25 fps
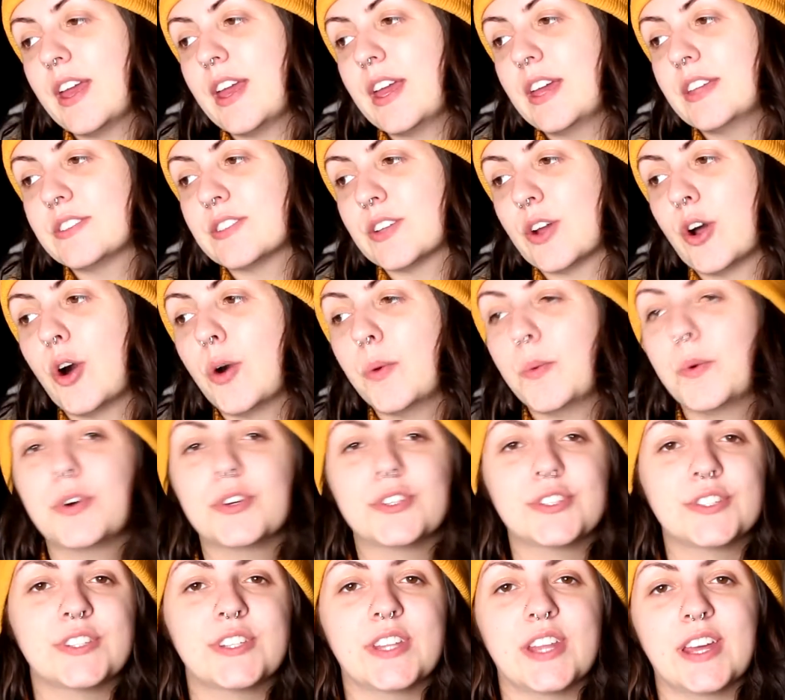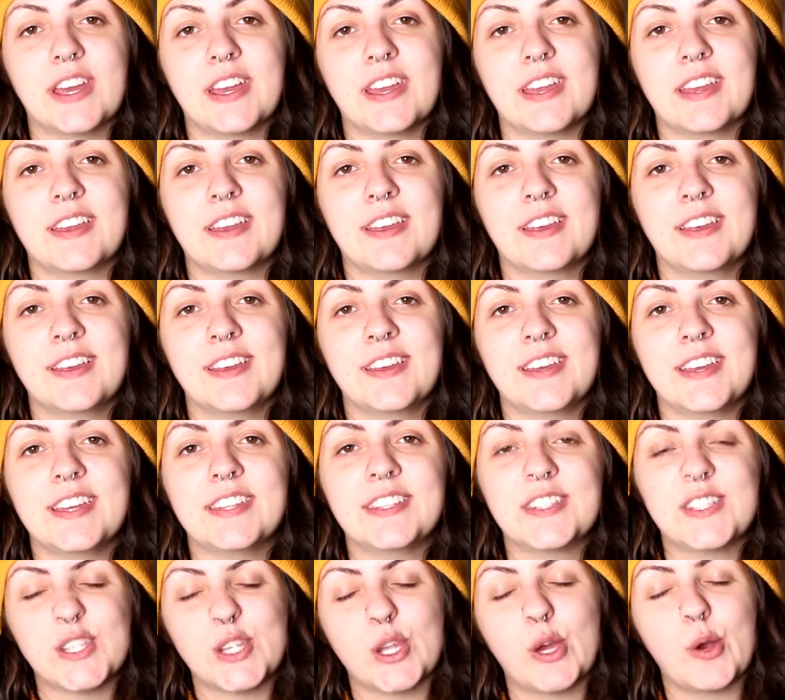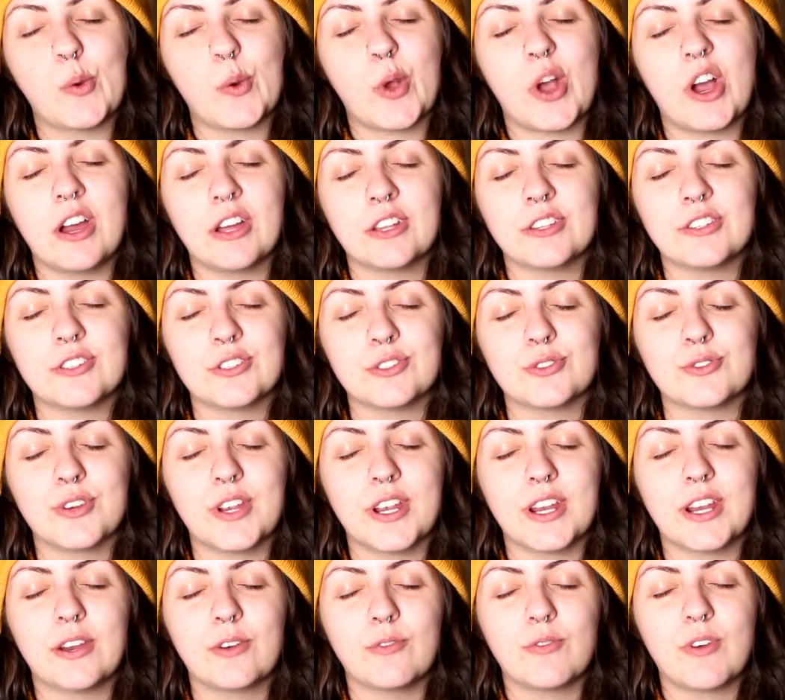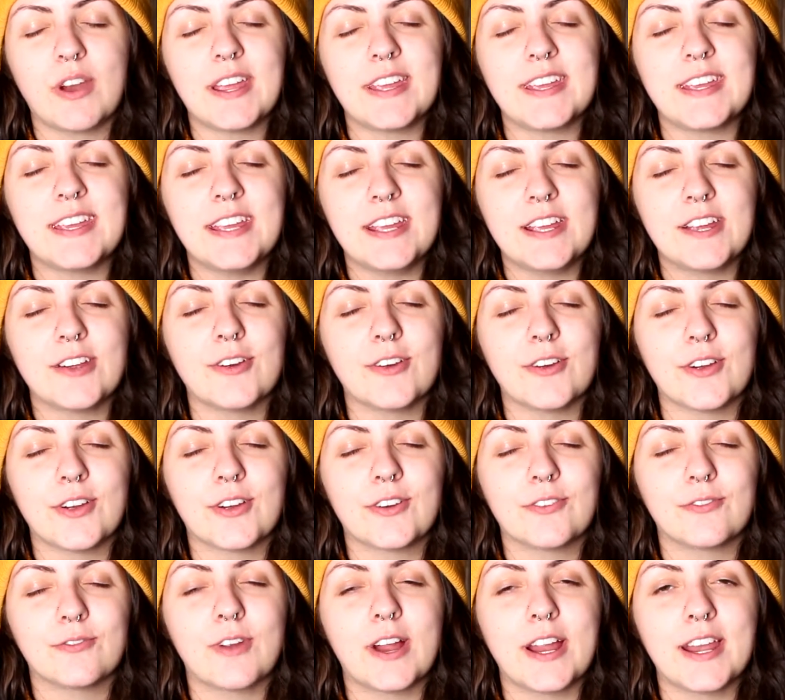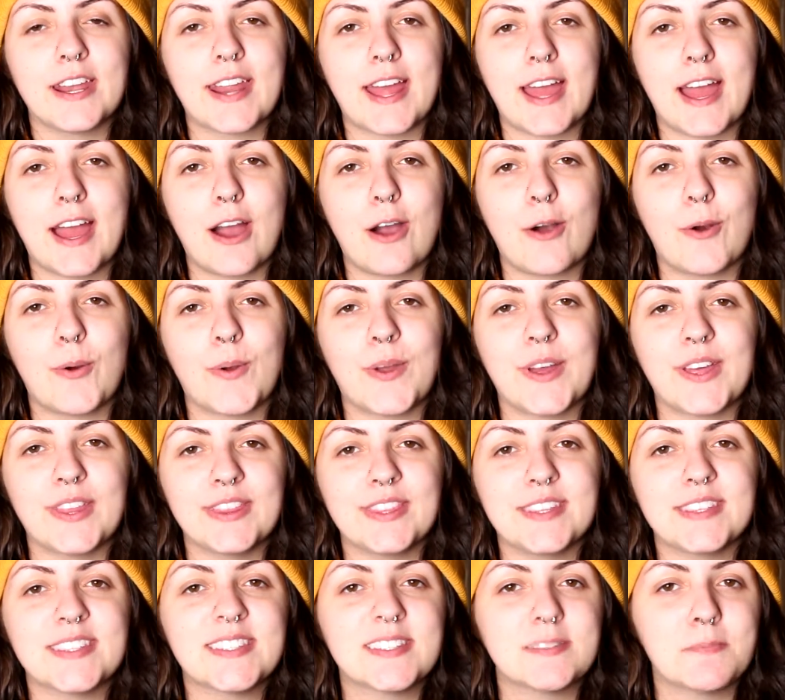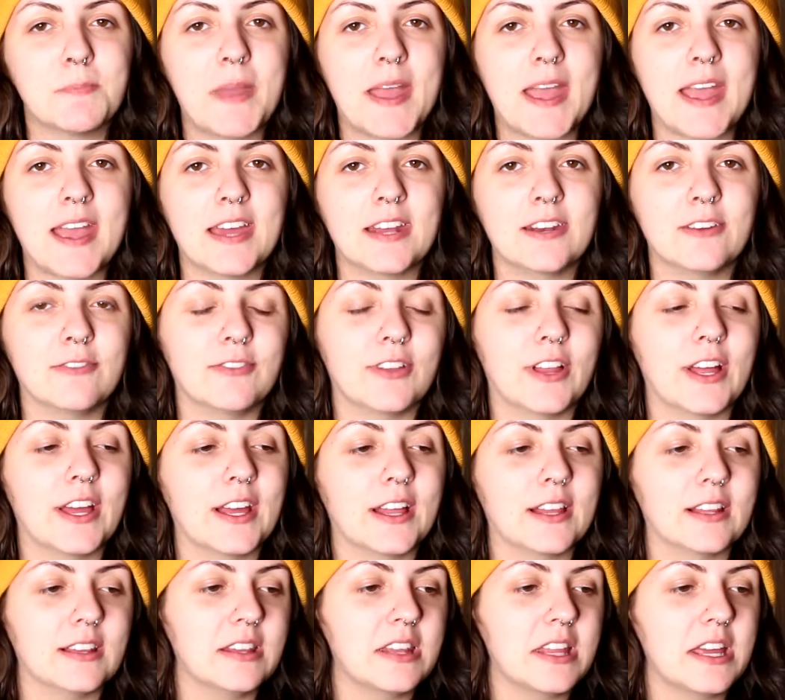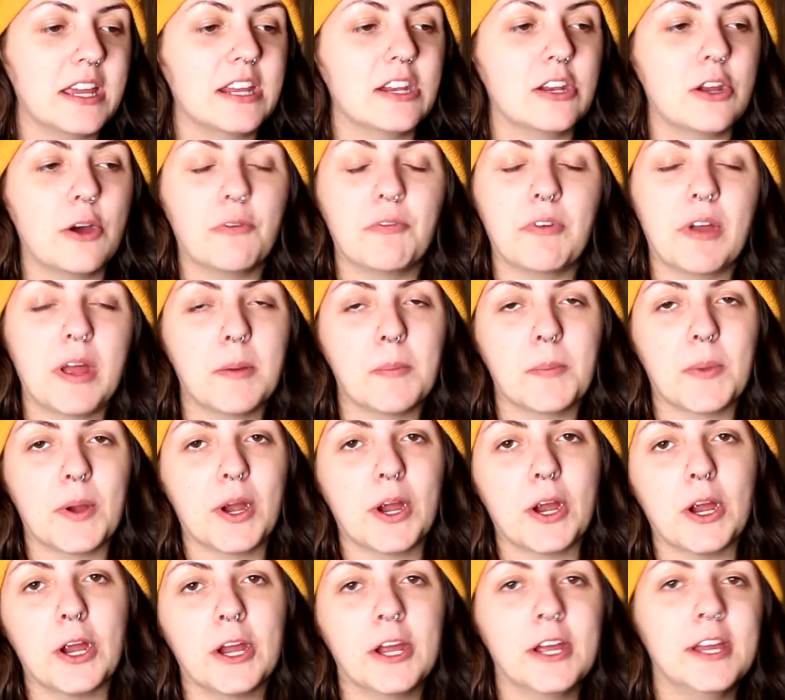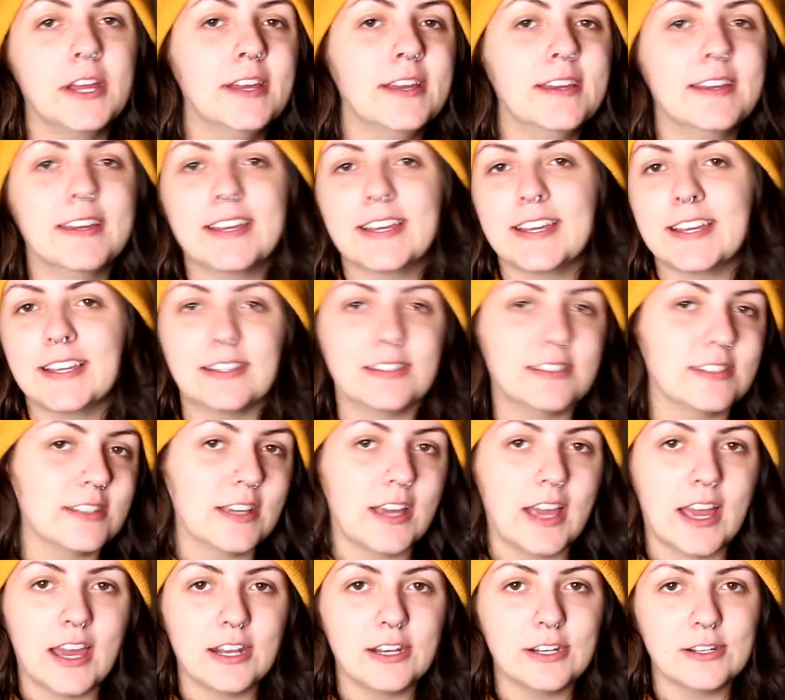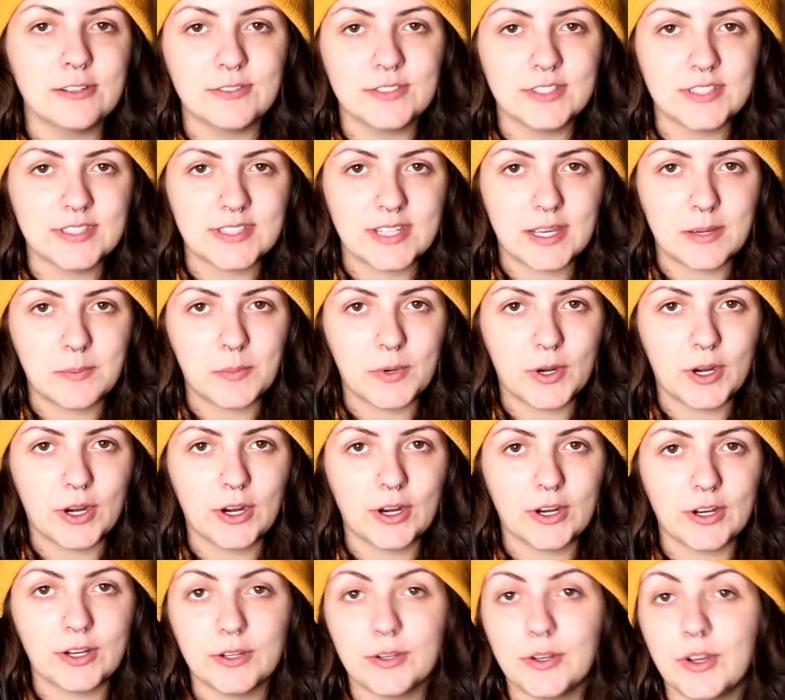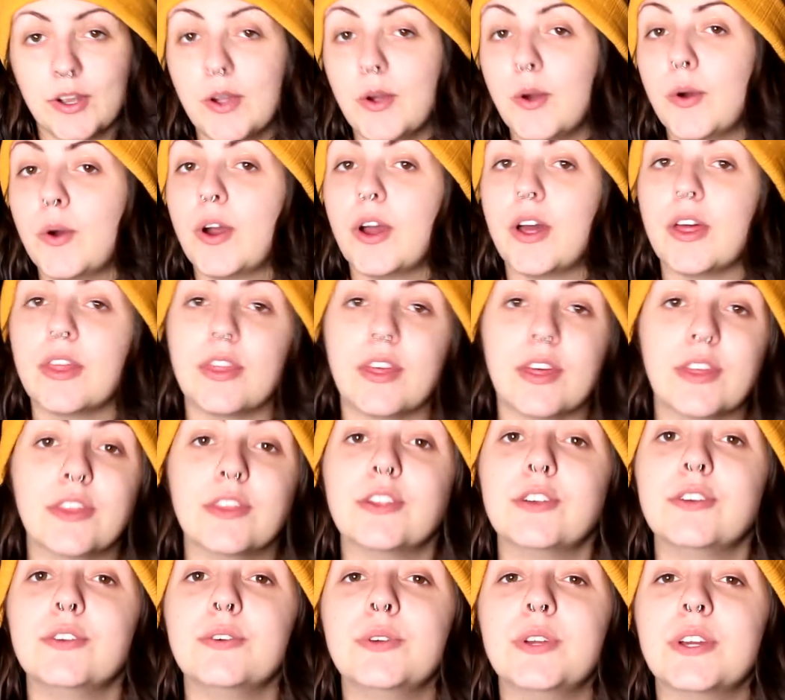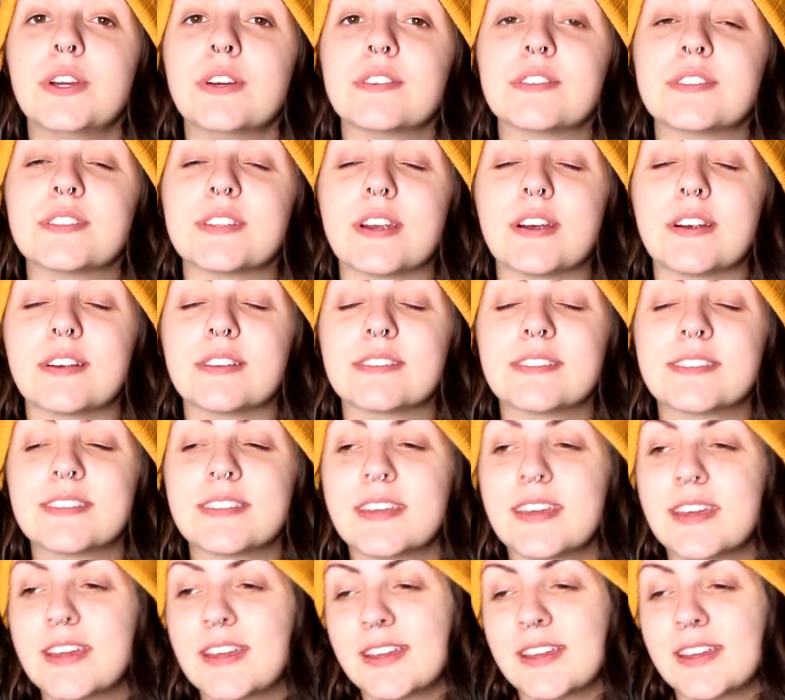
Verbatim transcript: It's almost like it's so concentrated right here, right now, in this span of like late November into end of December, and then the new year starts.